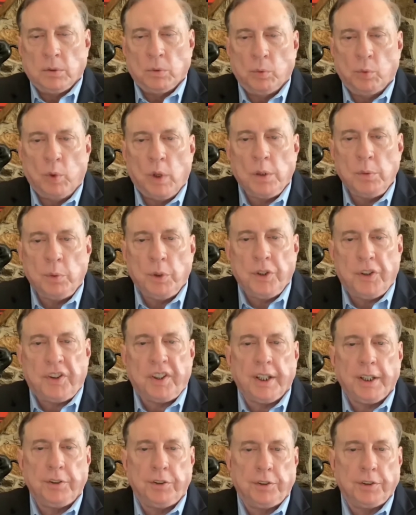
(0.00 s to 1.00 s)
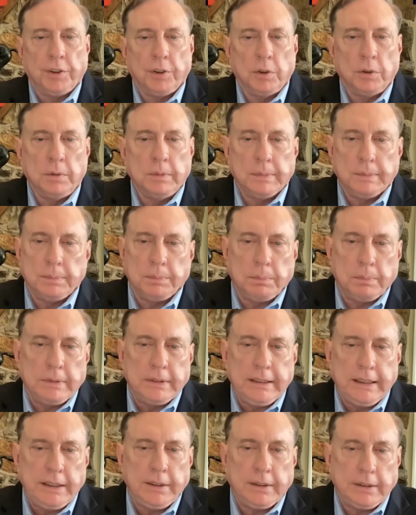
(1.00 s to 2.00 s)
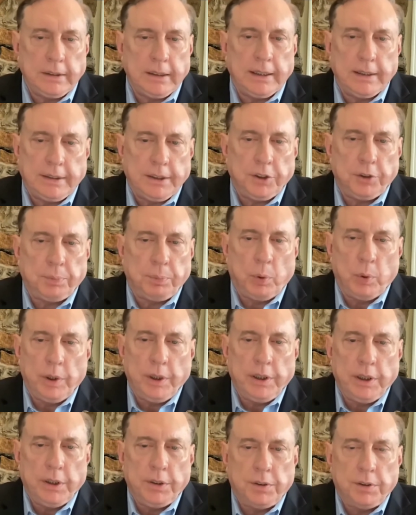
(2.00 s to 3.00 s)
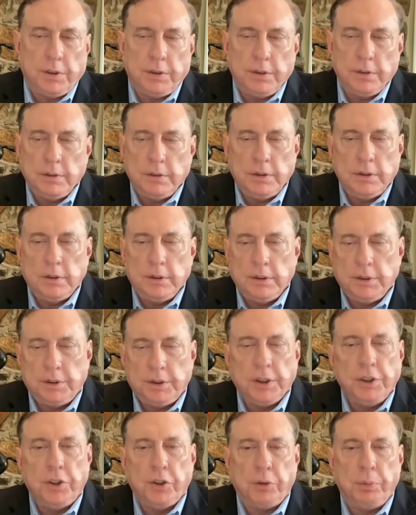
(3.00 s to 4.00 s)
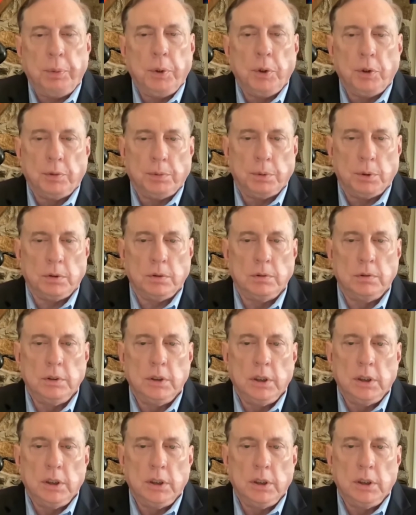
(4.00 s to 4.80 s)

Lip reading: One would think so. At this point, it's indisputable.